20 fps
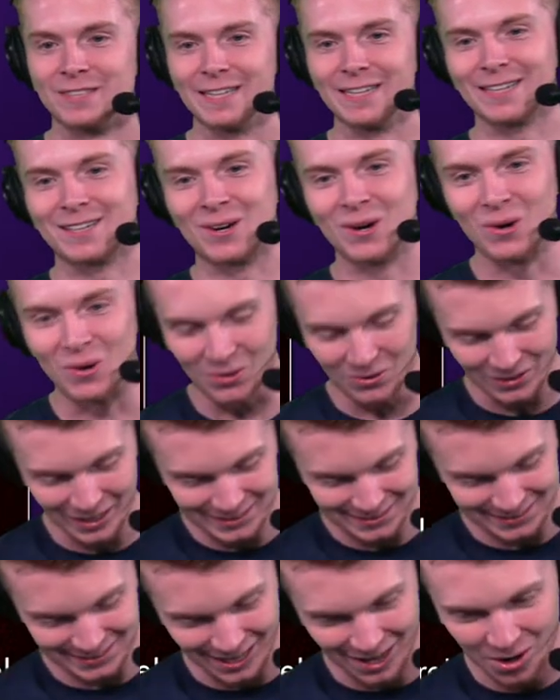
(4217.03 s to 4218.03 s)
Z cool.
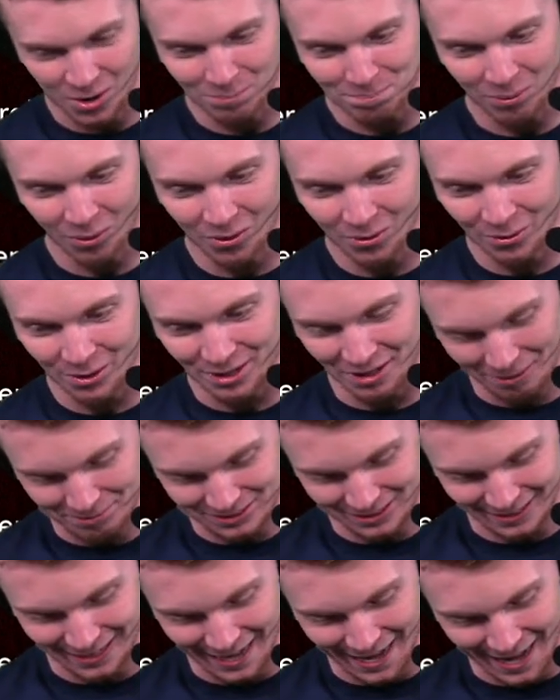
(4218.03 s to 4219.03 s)
Let's go. Pull one
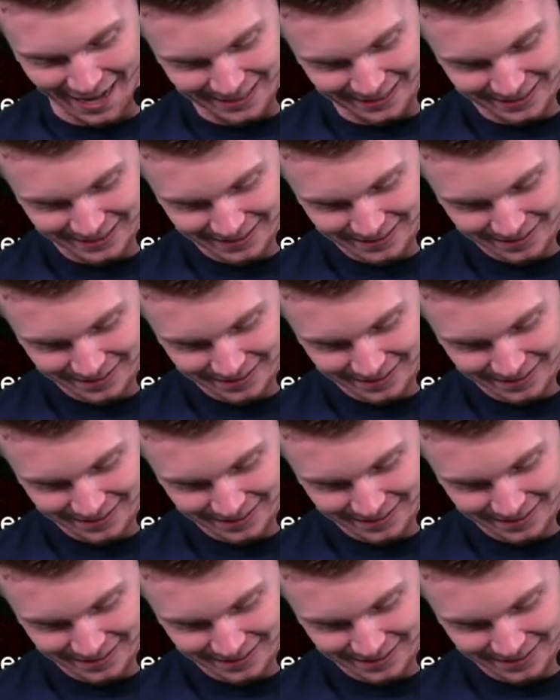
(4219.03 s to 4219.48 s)
up to that.